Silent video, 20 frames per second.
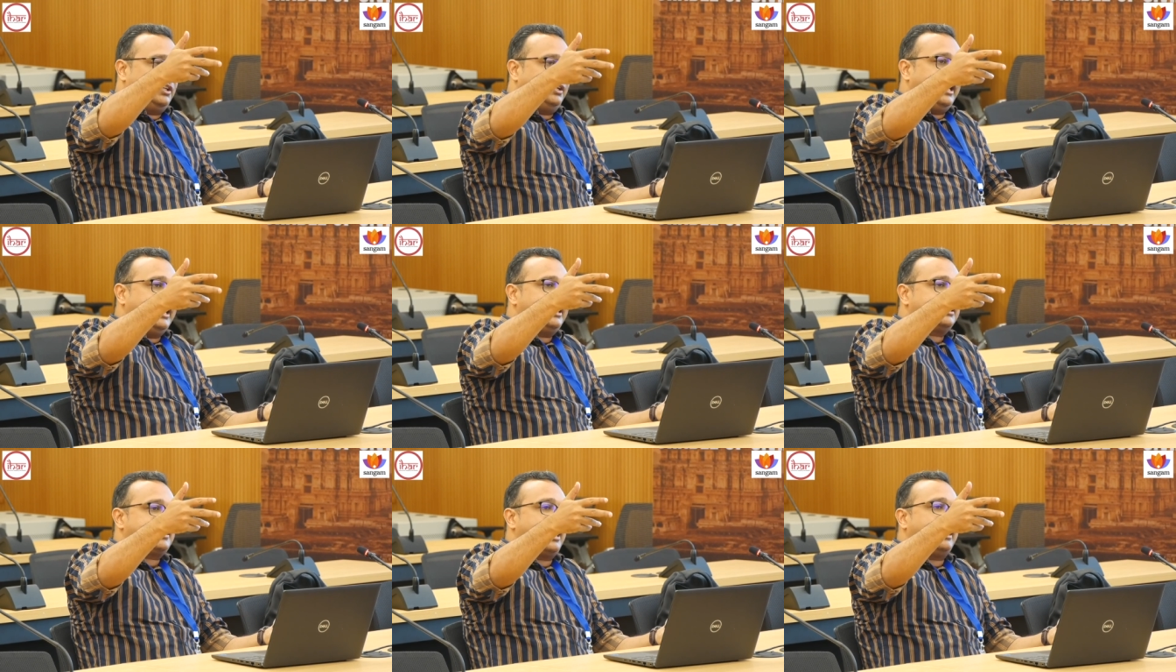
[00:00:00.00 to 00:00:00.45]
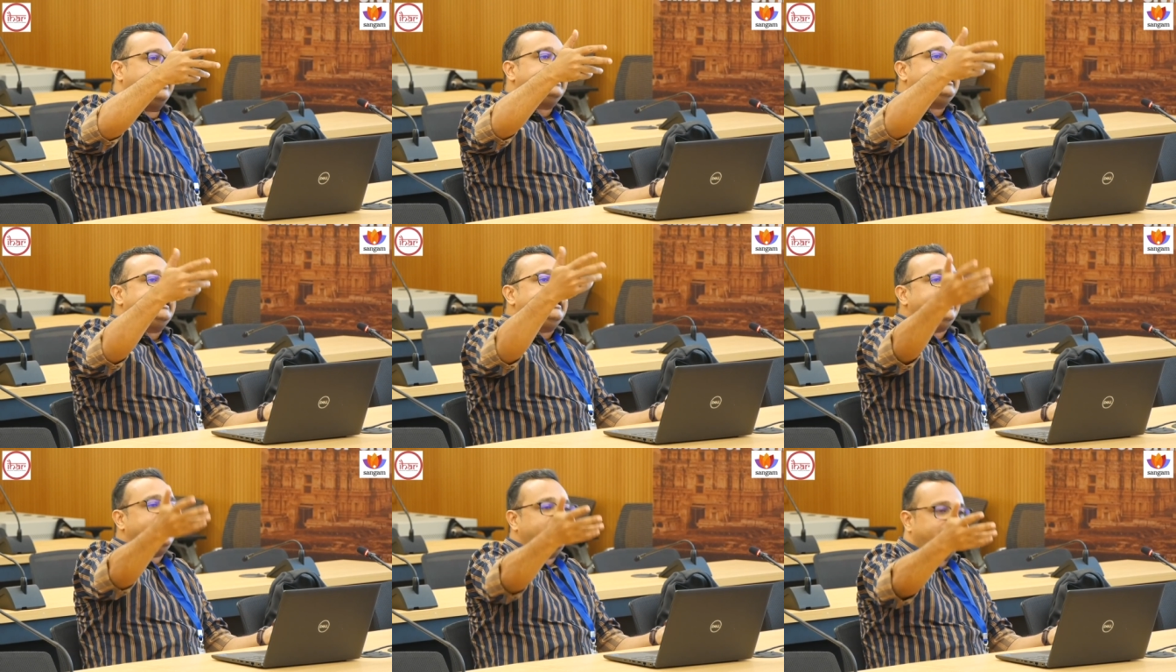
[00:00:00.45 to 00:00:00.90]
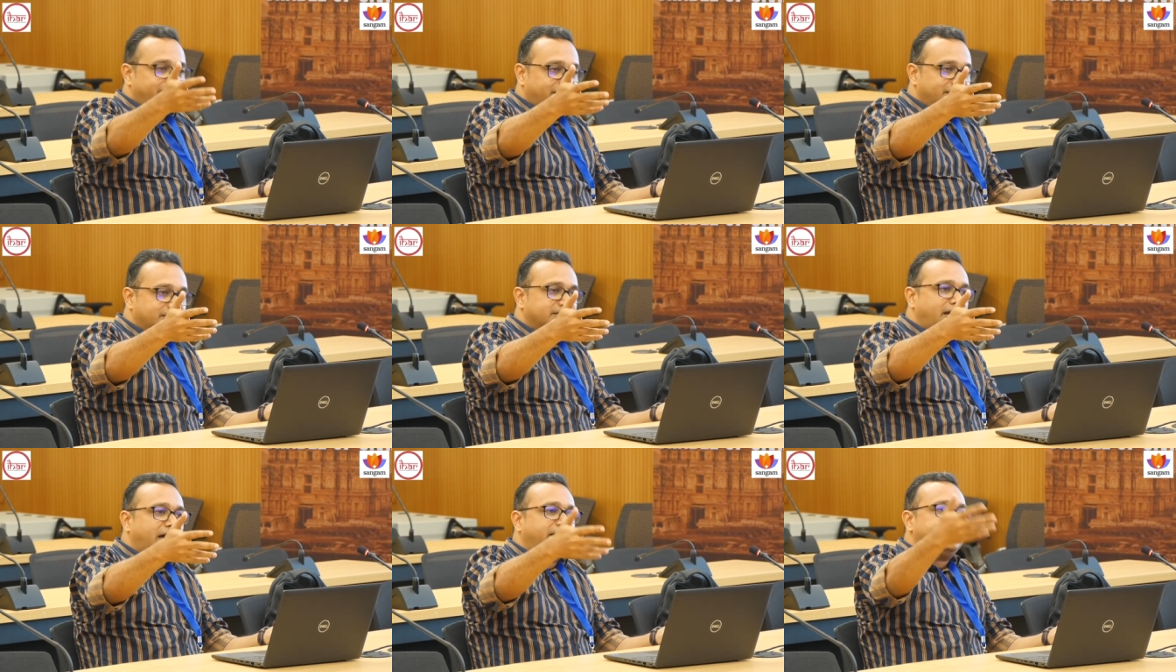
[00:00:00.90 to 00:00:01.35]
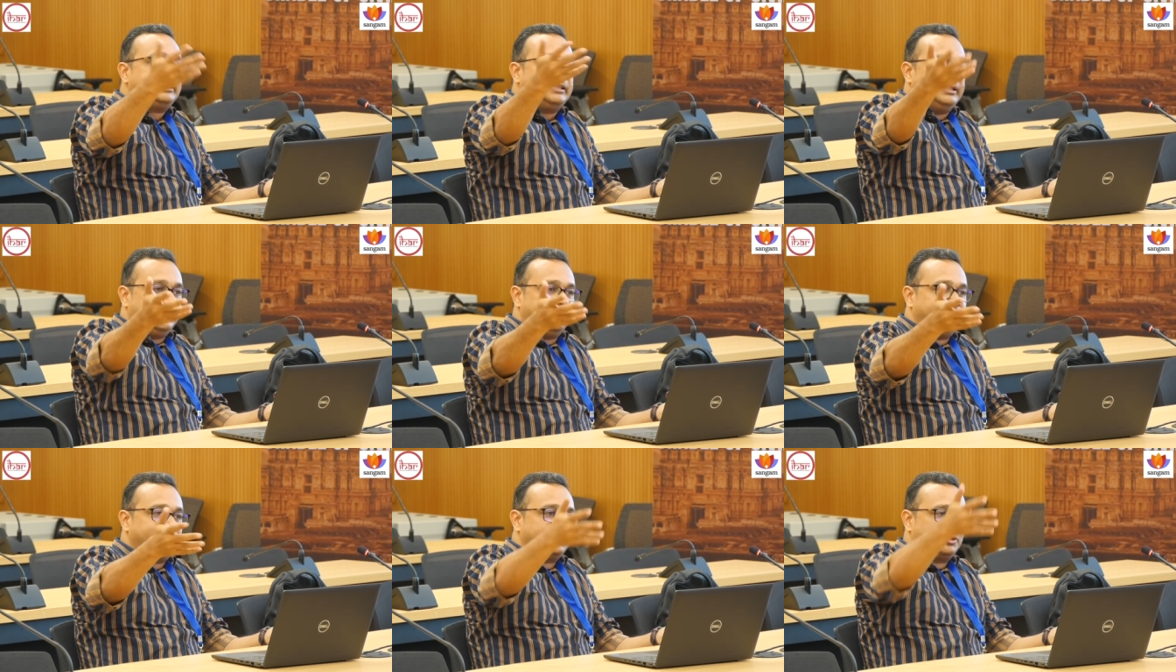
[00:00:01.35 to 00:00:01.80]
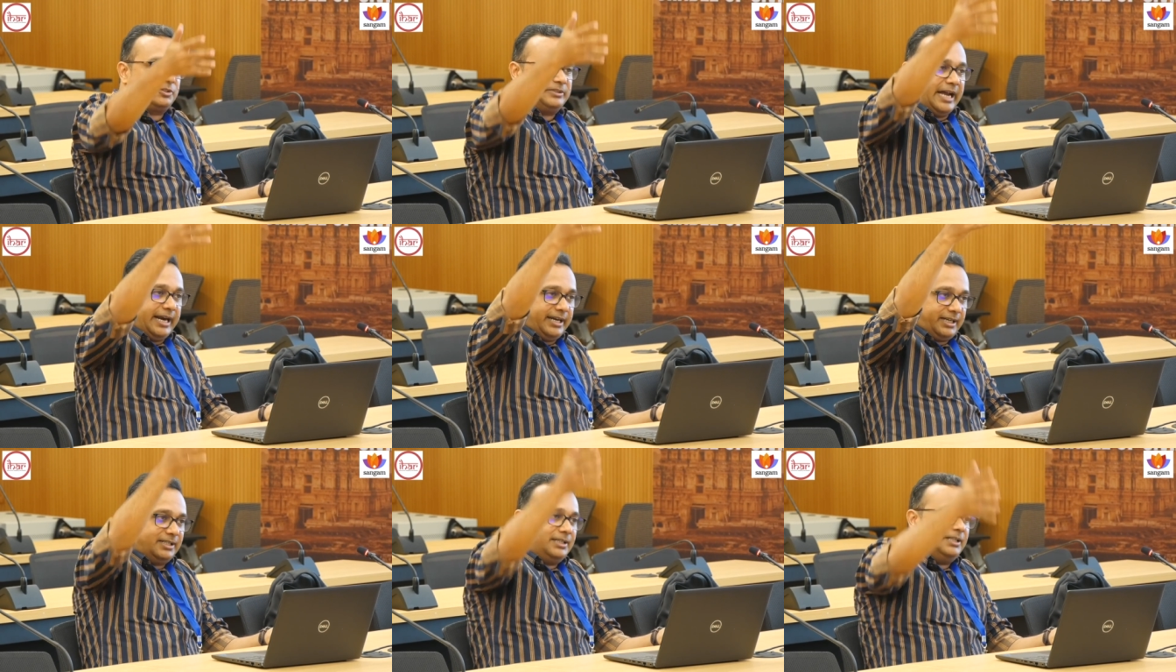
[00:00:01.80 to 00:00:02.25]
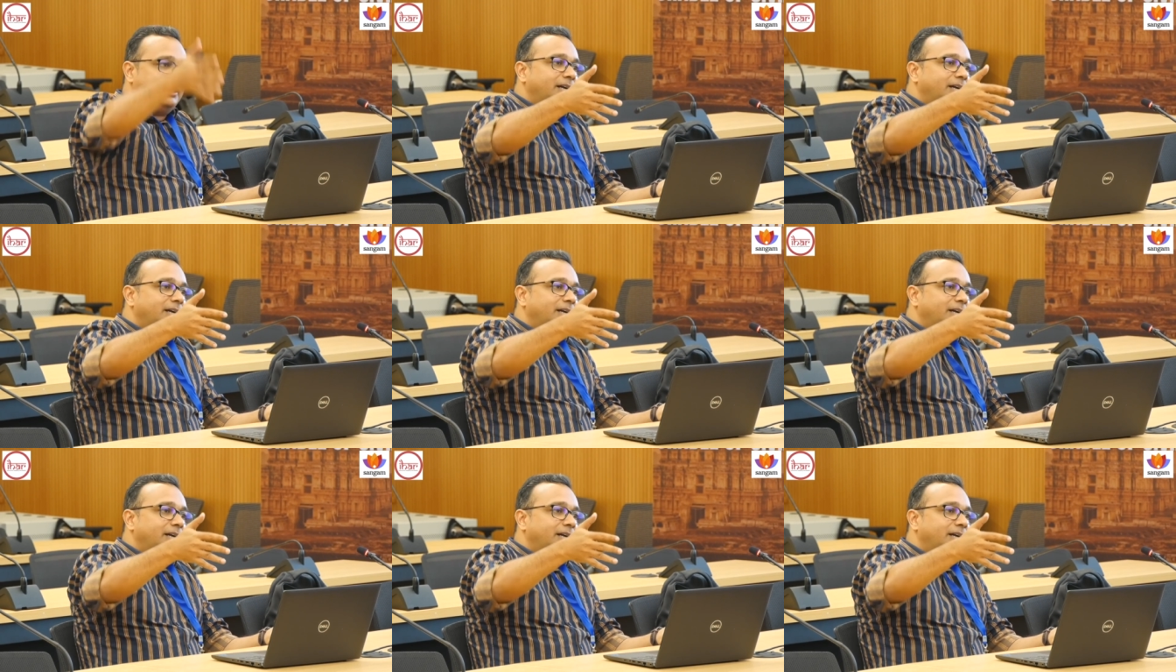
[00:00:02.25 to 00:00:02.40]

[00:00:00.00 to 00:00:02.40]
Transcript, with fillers: like shanti shanti so that